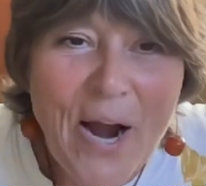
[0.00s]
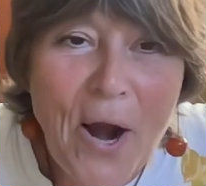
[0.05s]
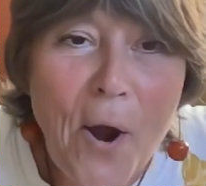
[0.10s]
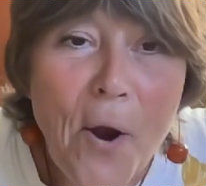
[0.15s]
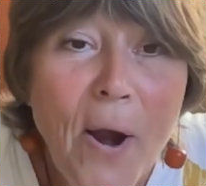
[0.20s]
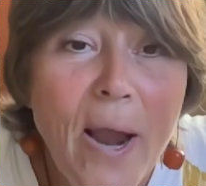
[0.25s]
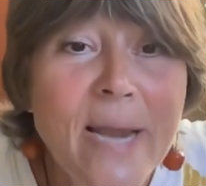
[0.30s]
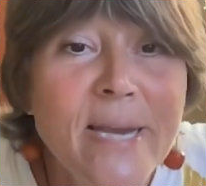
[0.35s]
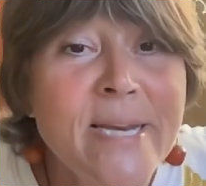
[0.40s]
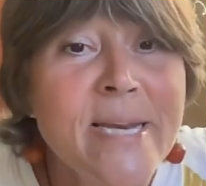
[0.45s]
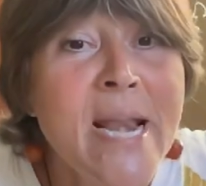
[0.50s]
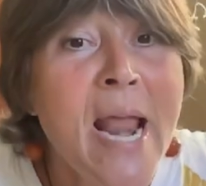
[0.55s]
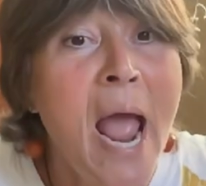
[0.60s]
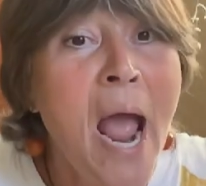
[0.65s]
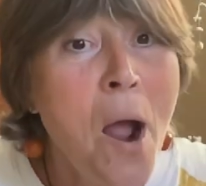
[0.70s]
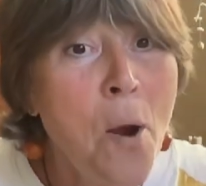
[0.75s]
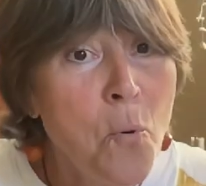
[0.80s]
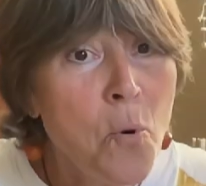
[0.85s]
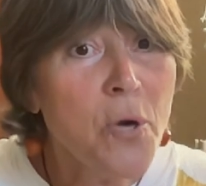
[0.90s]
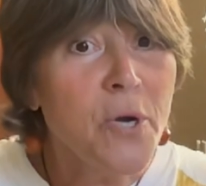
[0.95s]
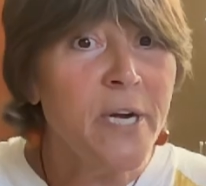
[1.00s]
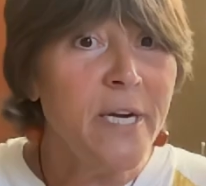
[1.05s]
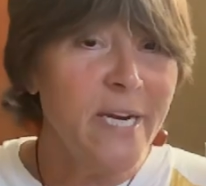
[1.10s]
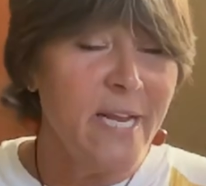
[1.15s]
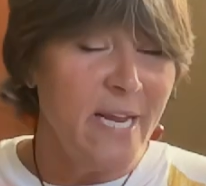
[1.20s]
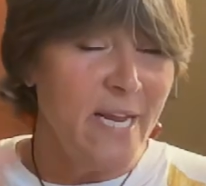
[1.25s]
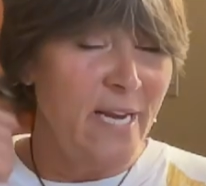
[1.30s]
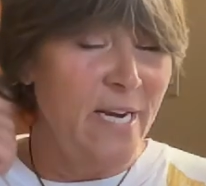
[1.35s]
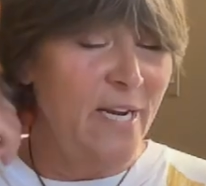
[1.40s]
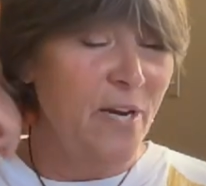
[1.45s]
All right, now we're going
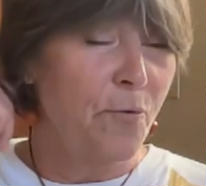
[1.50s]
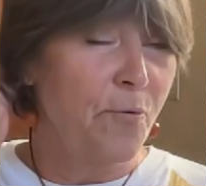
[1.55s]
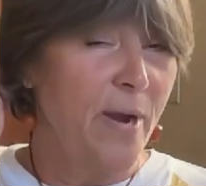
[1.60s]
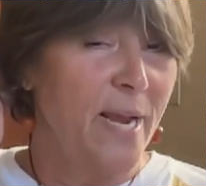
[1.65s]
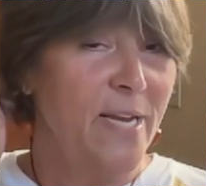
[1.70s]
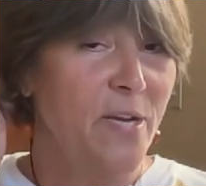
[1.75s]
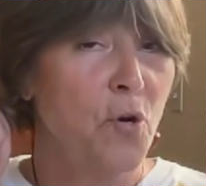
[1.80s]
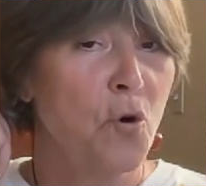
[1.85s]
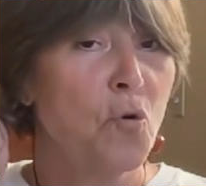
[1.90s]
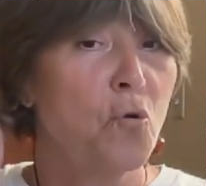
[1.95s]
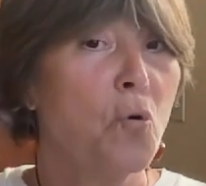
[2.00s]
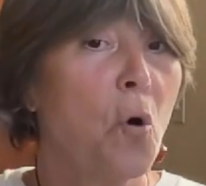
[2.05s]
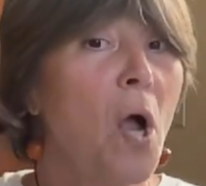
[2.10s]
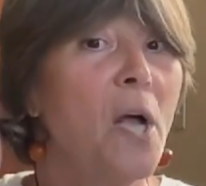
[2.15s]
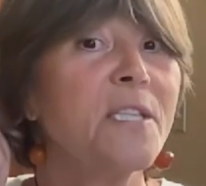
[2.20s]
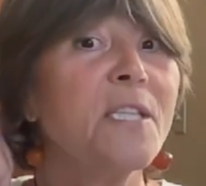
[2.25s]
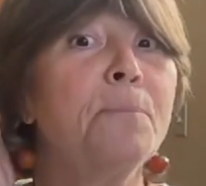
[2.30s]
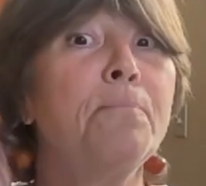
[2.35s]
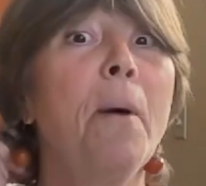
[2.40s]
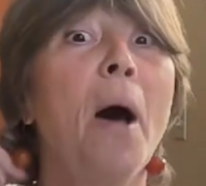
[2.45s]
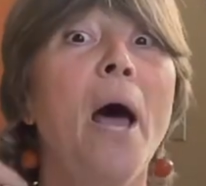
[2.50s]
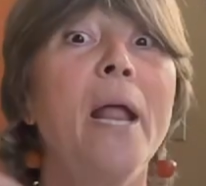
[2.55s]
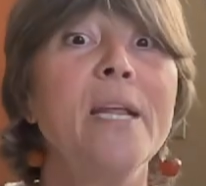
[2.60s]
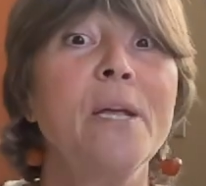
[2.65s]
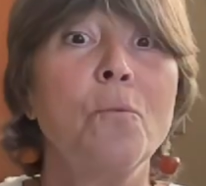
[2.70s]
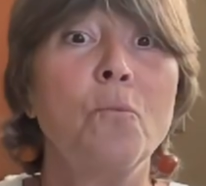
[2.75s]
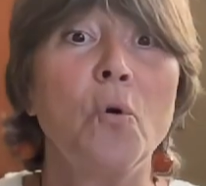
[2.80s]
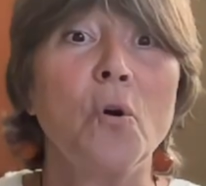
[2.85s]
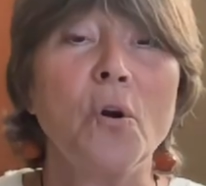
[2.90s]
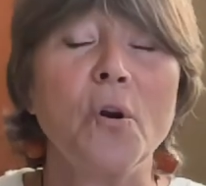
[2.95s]
to integrate
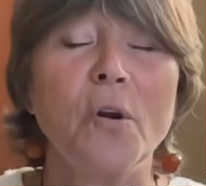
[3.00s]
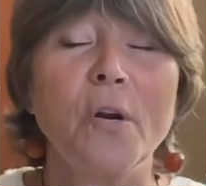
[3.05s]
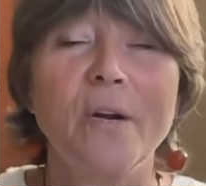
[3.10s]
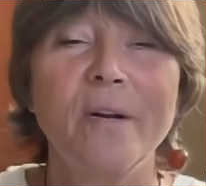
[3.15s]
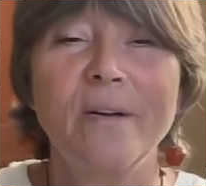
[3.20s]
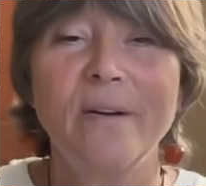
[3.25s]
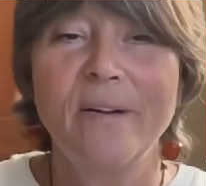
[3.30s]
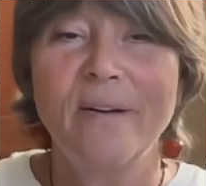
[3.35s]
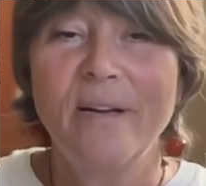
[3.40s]
cross-body work.